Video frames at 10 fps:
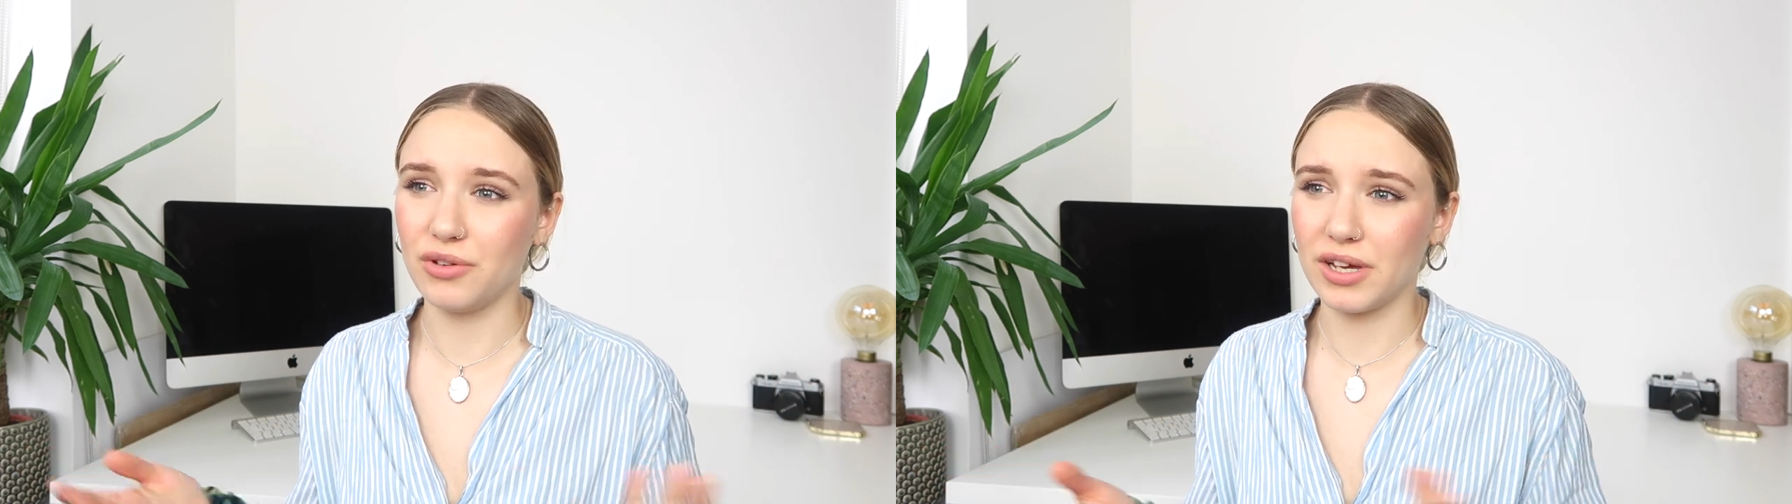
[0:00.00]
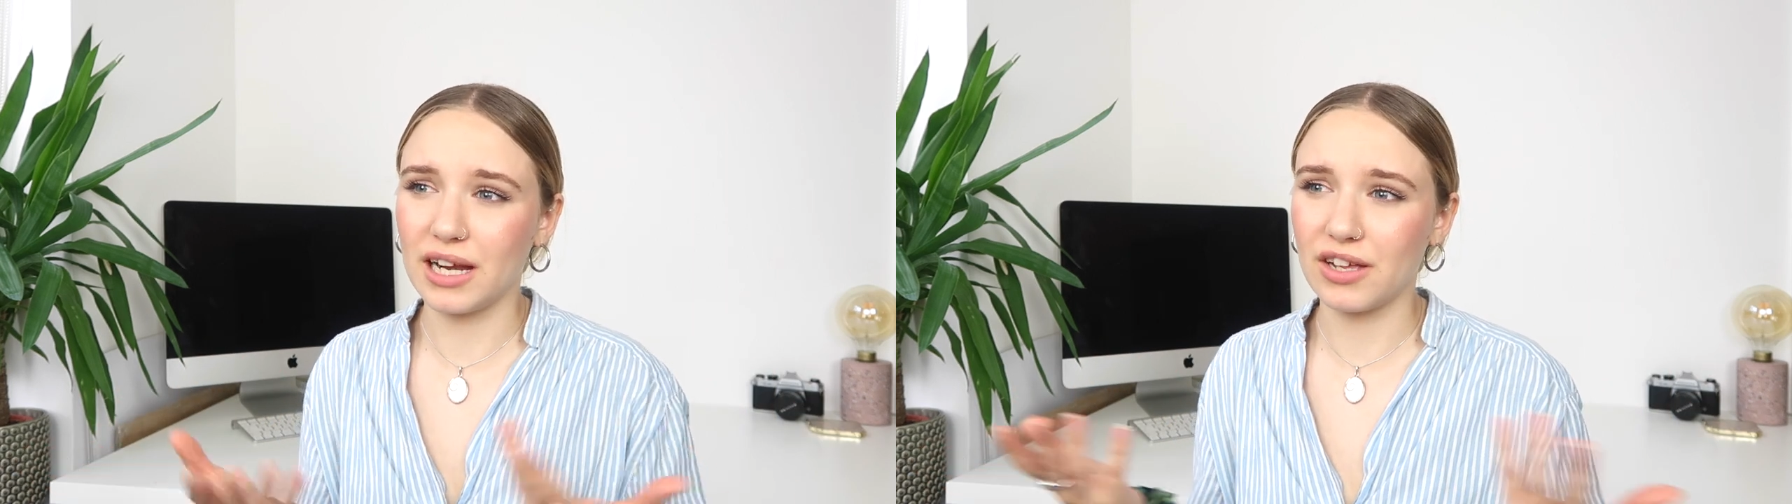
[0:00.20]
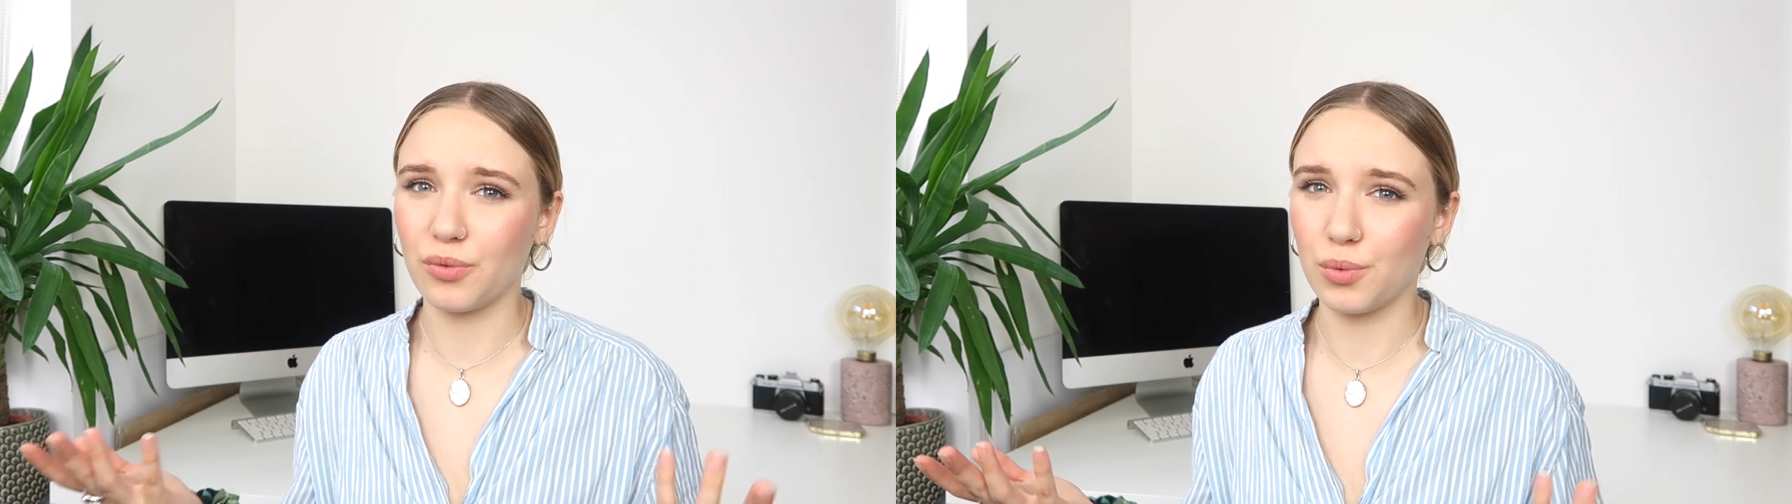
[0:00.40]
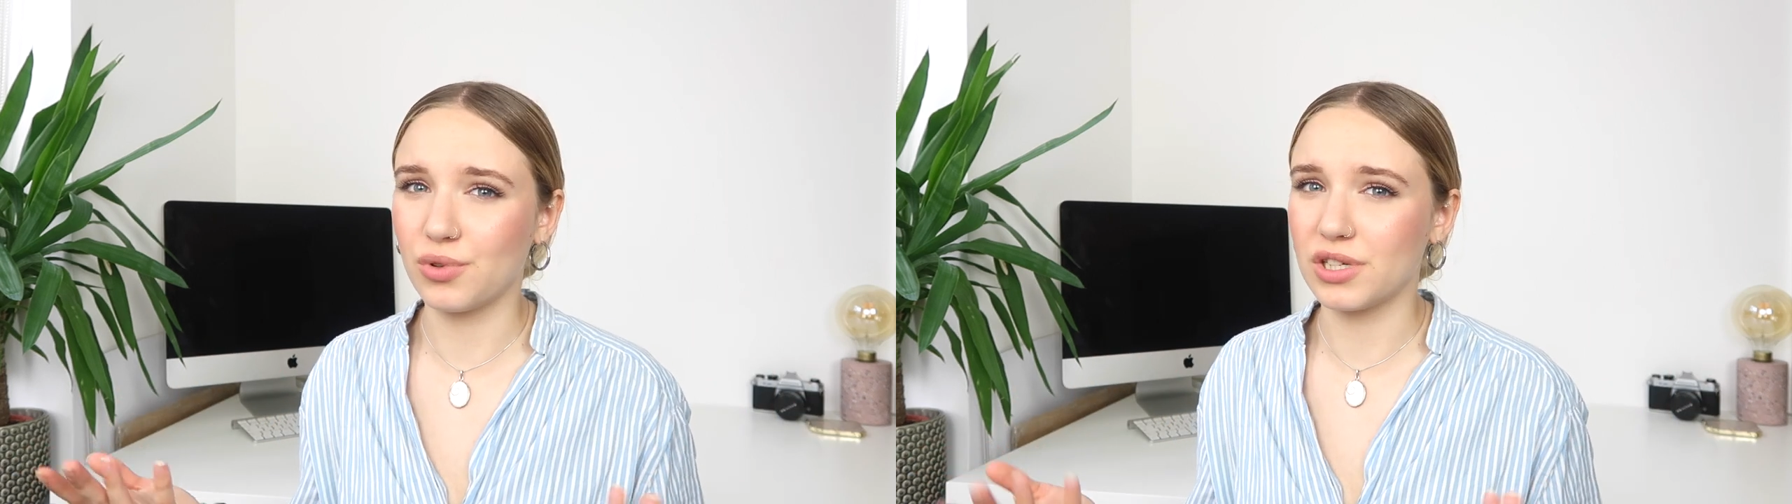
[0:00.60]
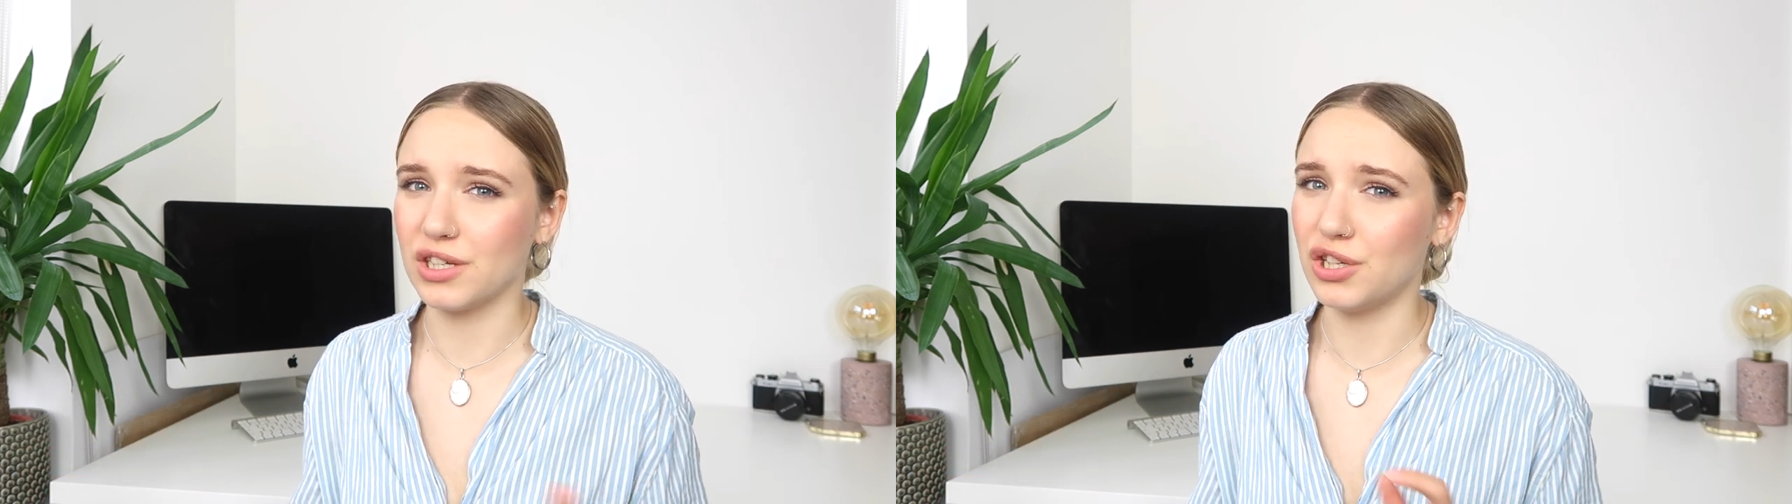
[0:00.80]
or your glass of
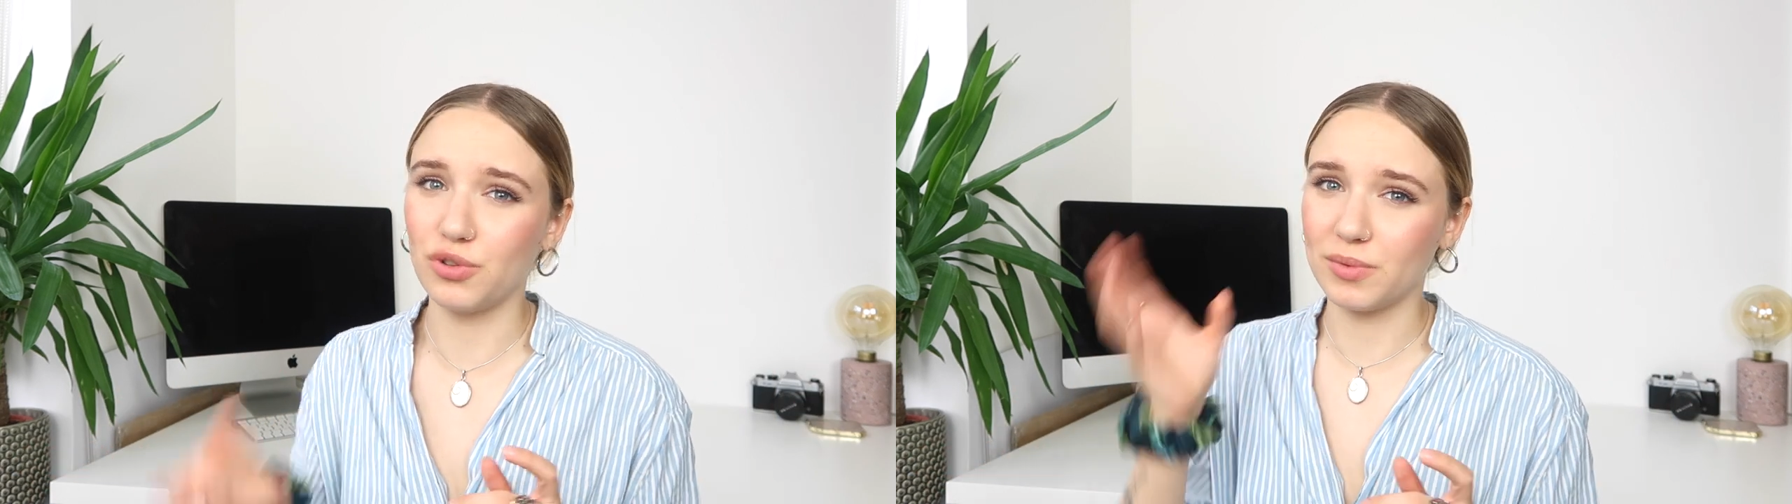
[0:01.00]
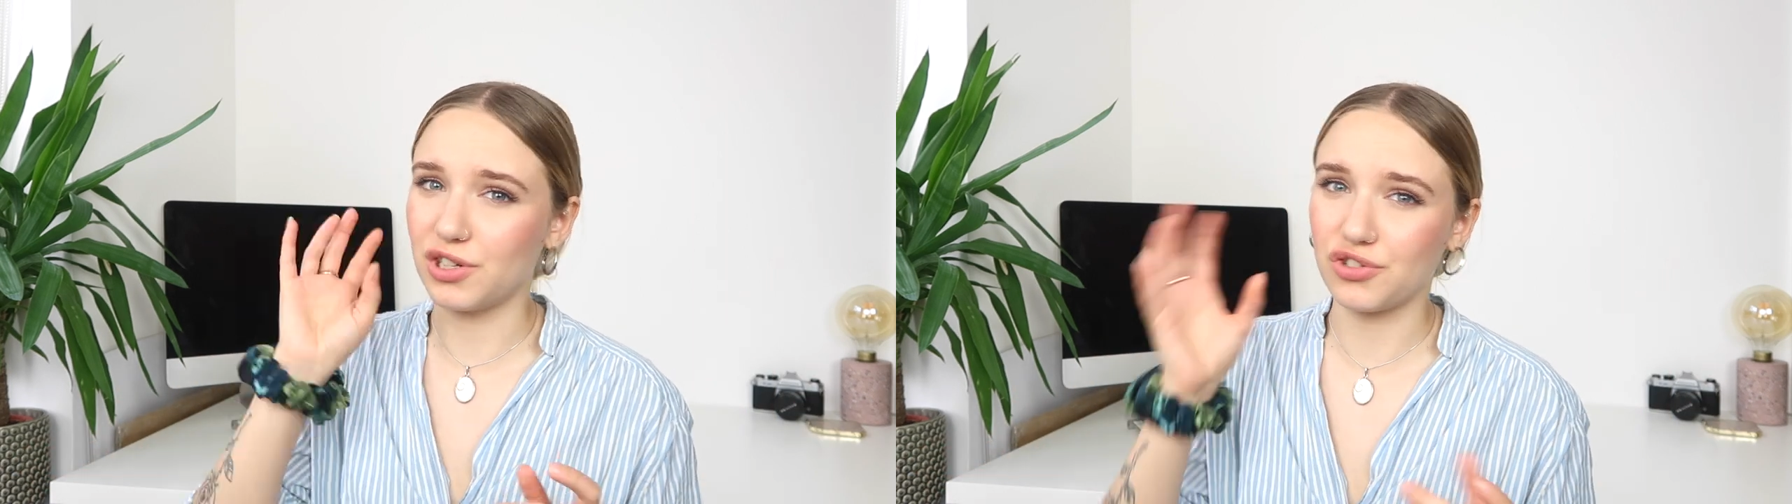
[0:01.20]
water and you normally